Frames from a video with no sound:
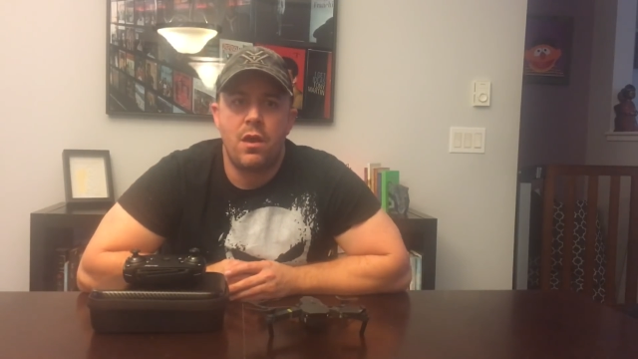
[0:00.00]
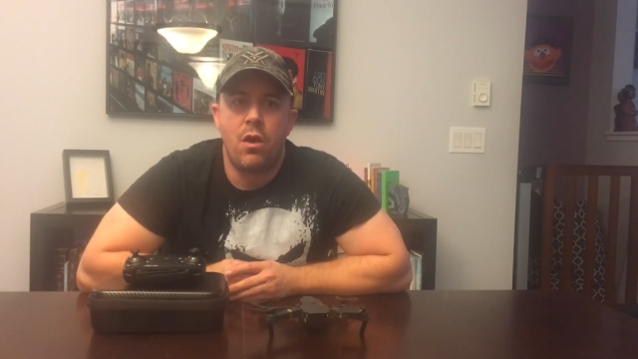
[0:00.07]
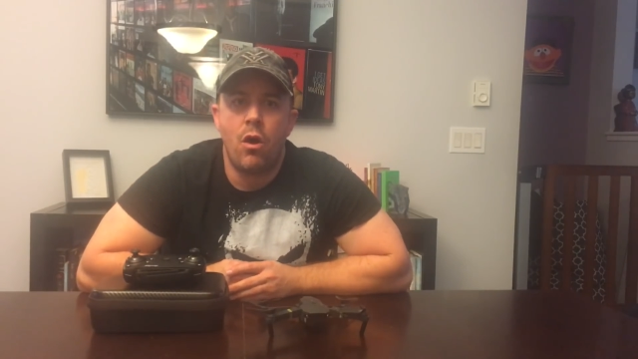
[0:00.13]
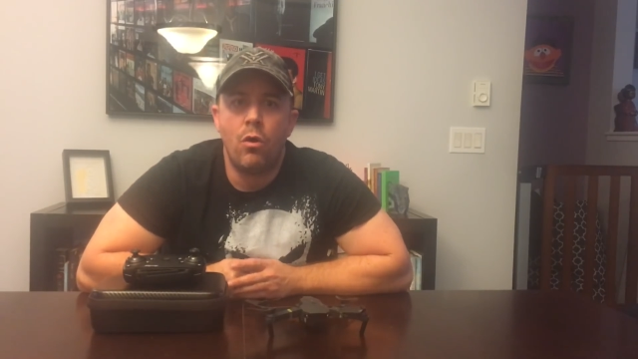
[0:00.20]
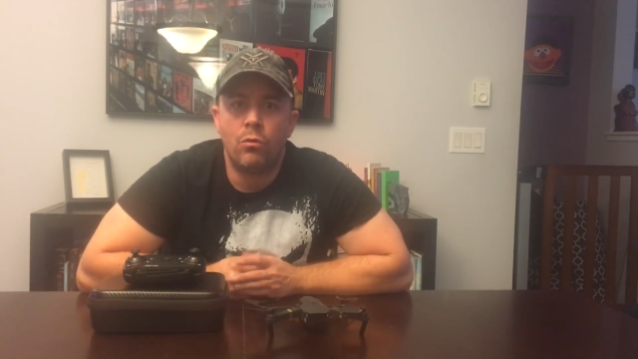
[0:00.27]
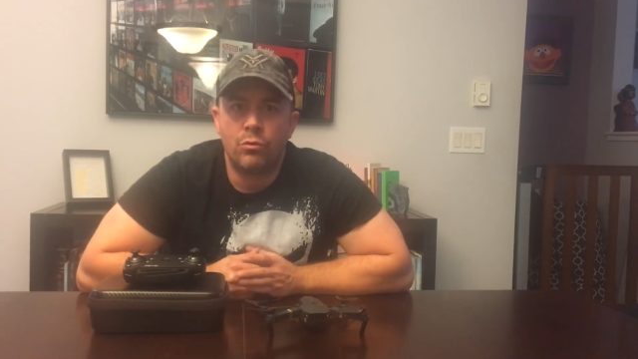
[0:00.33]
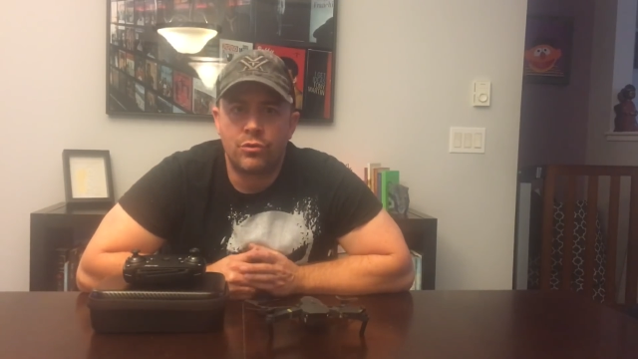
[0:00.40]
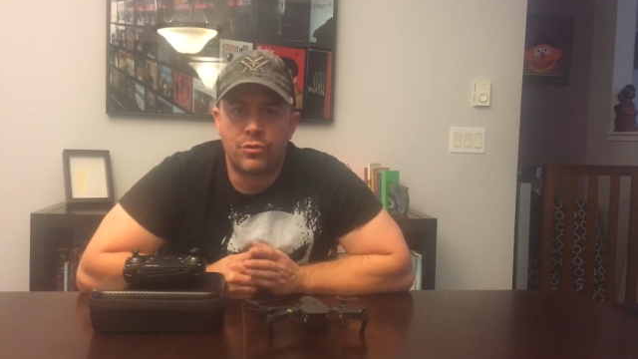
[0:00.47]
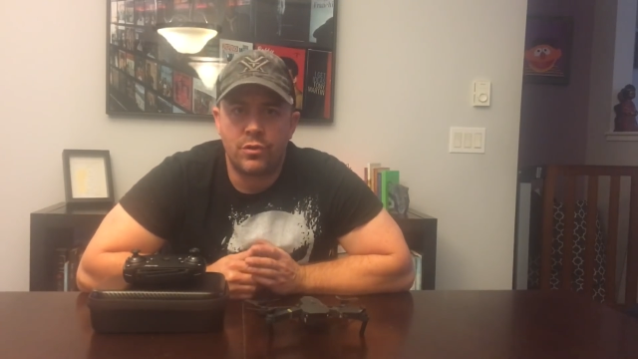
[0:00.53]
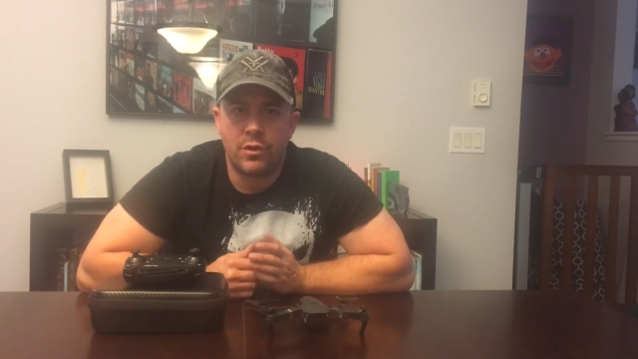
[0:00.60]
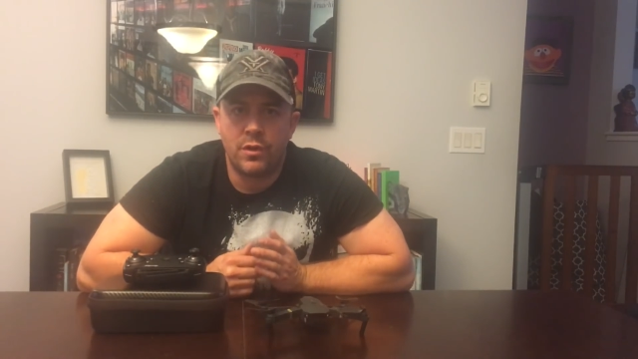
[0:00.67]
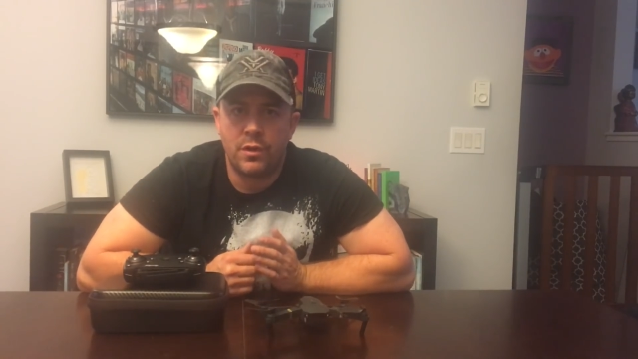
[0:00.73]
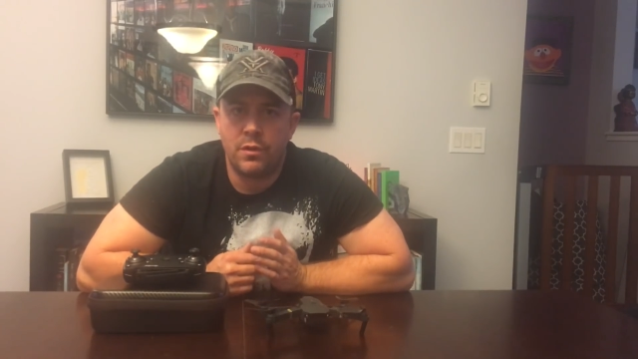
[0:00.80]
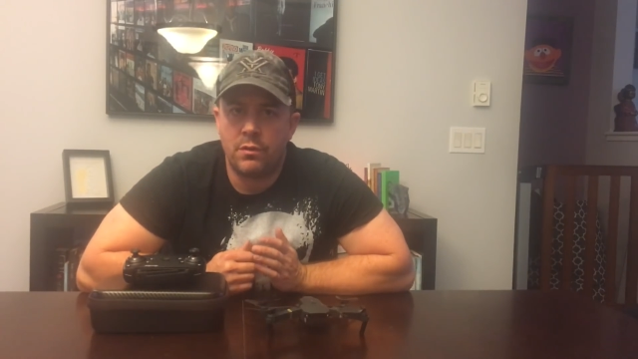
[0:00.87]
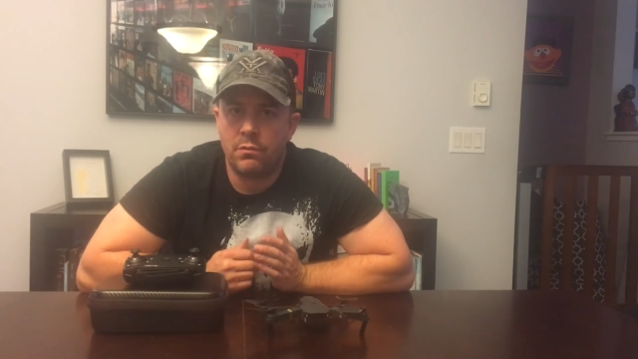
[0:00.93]

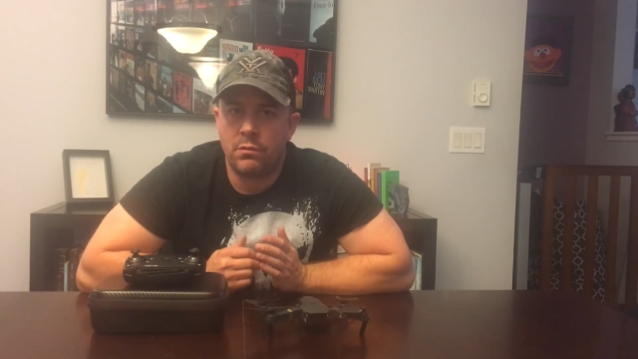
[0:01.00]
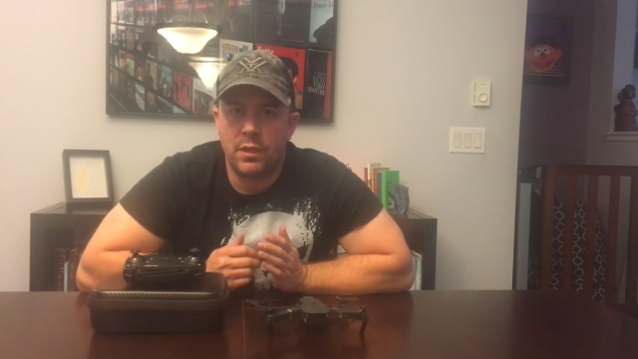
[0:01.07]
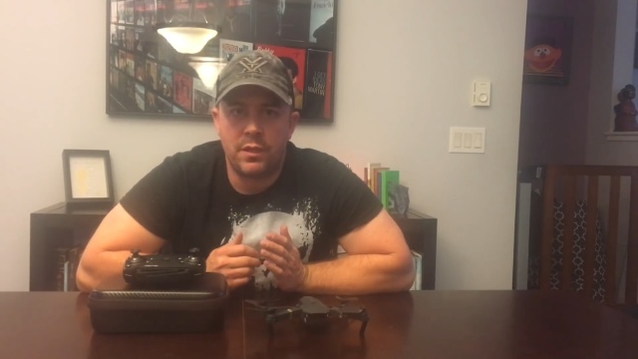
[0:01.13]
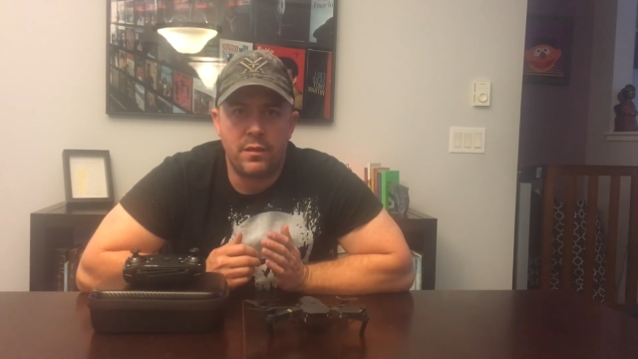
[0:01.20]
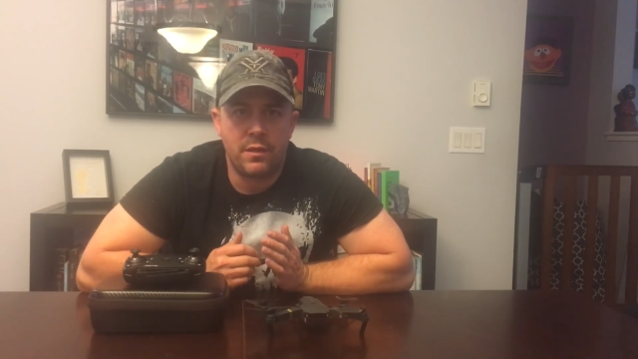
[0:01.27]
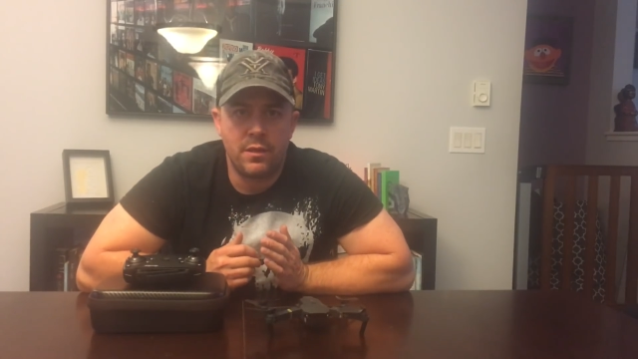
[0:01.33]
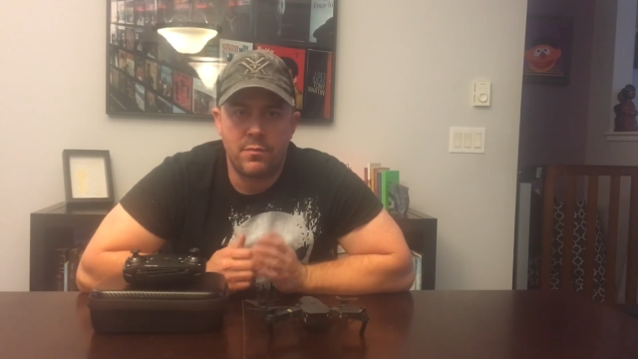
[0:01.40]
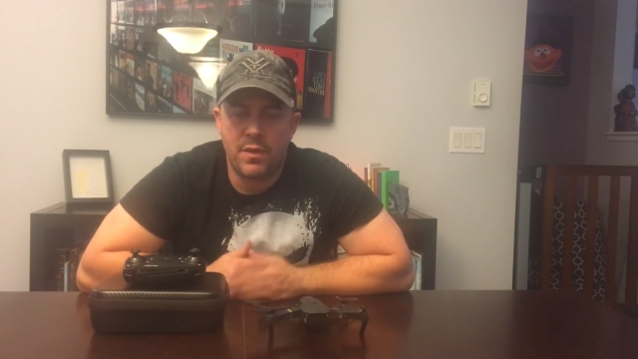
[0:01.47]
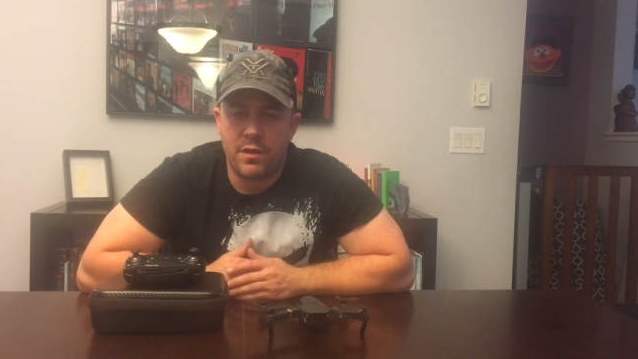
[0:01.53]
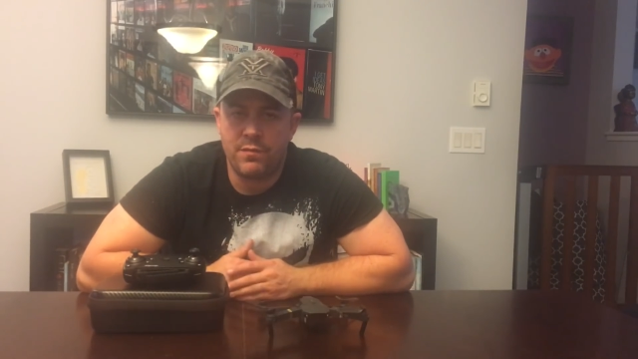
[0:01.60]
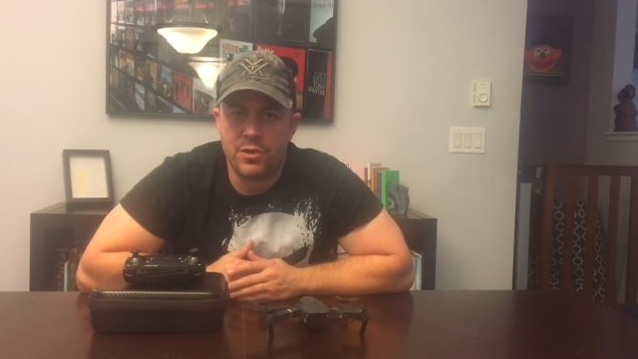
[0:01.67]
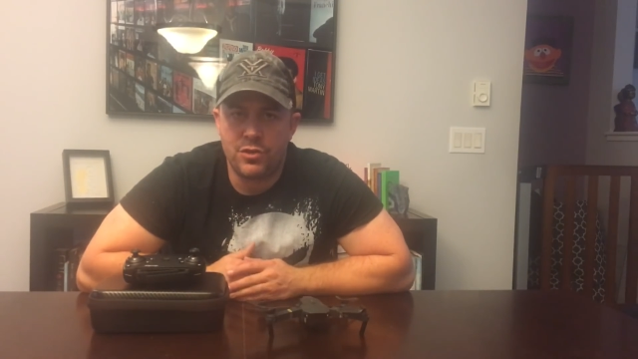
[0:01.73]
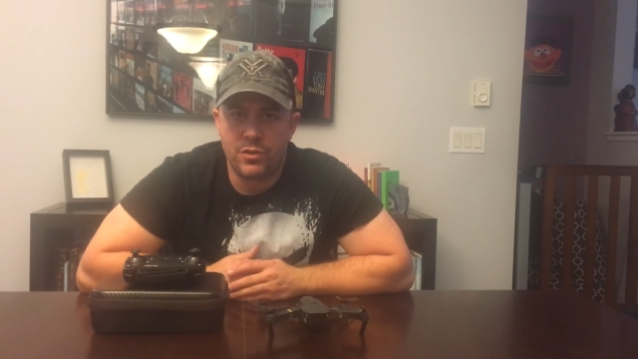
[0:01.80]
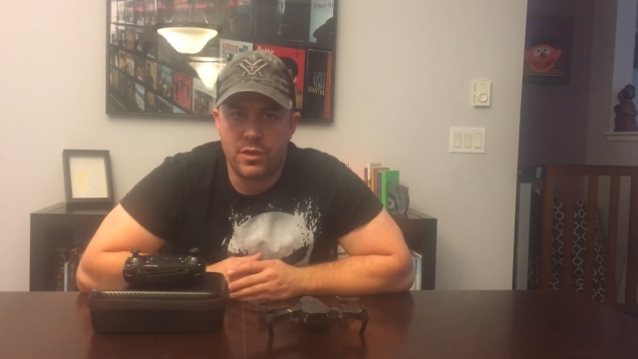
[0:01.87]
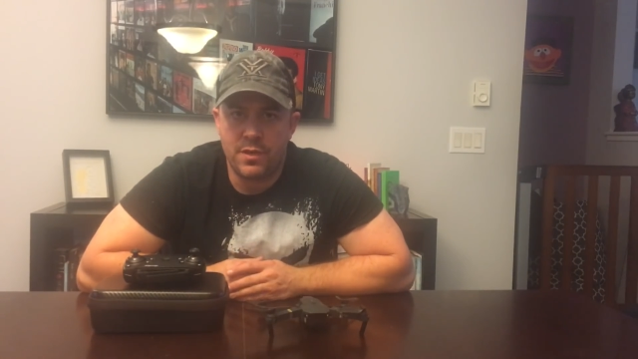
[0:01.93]
ultra lithium
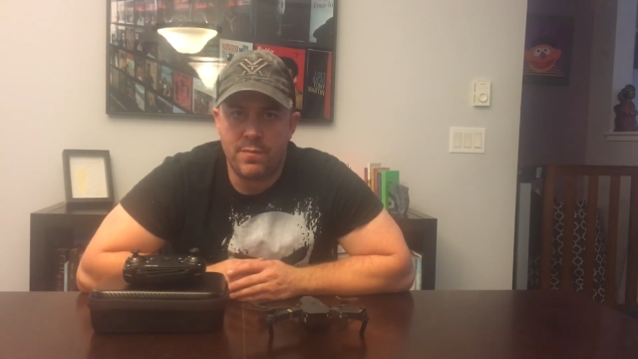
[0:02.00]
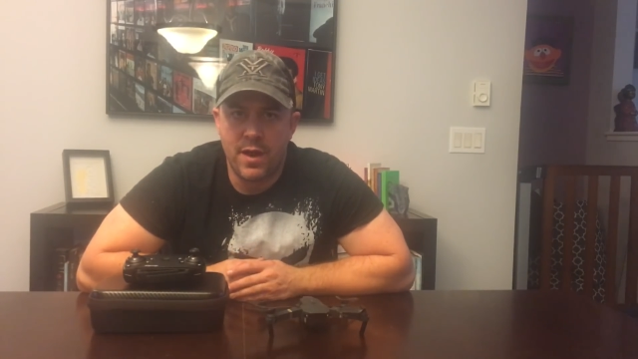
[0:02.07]
heavy duty